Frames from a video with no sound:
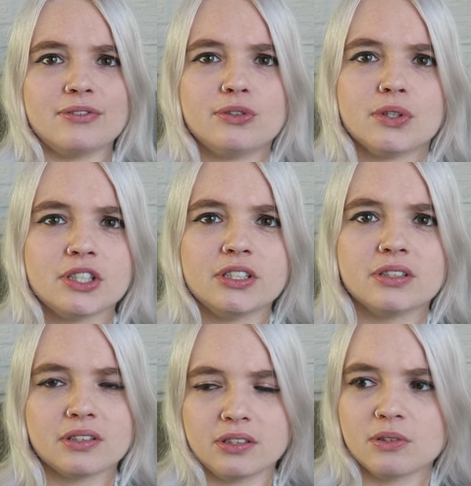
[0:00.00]
Of course, she's
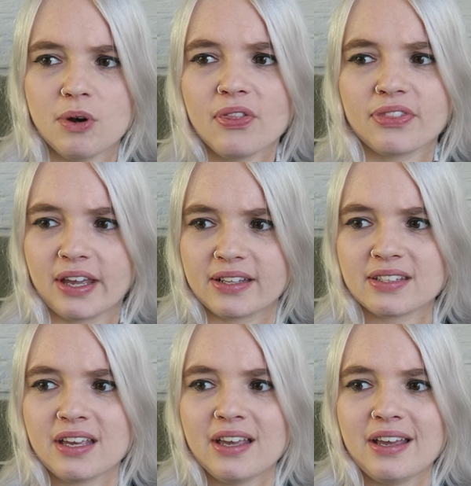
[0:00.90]
not gonna want that.
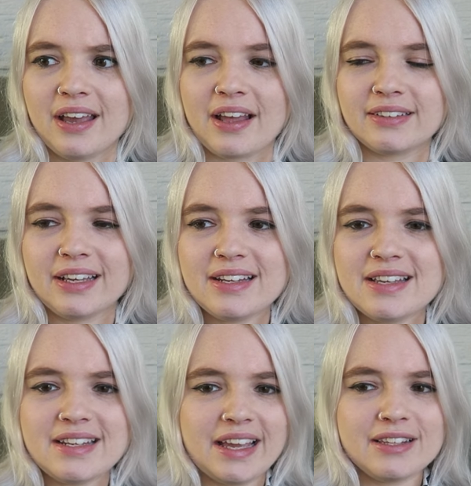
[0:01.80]
And then
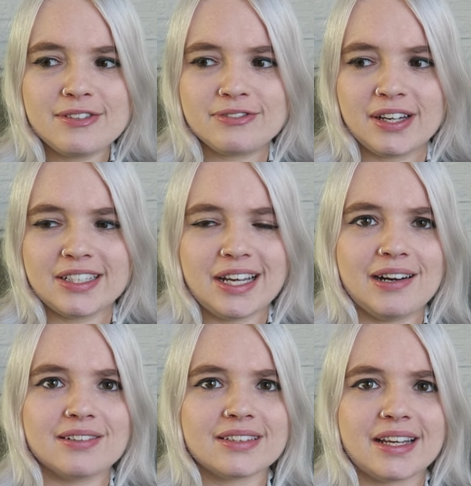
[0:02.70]
in the end, to find
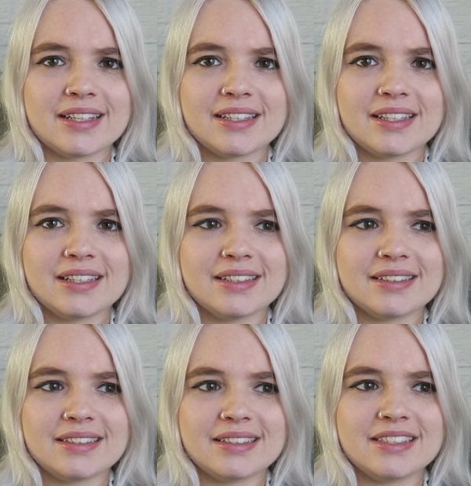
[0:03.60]
out that
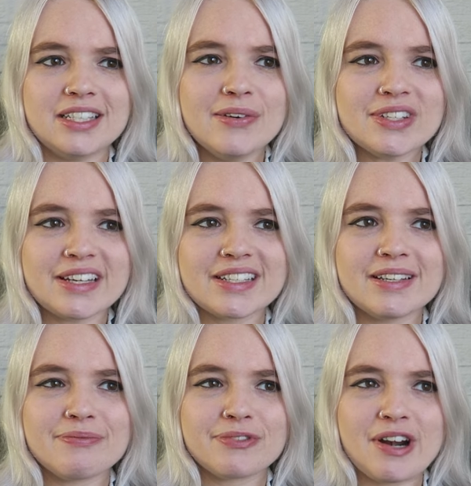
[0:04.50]
she was
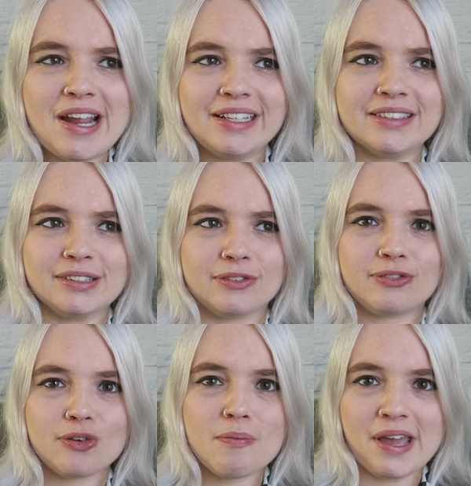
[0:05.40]
actually pregnant
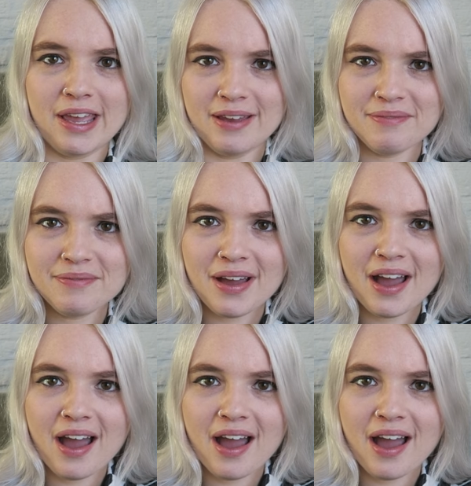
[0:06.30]
from him.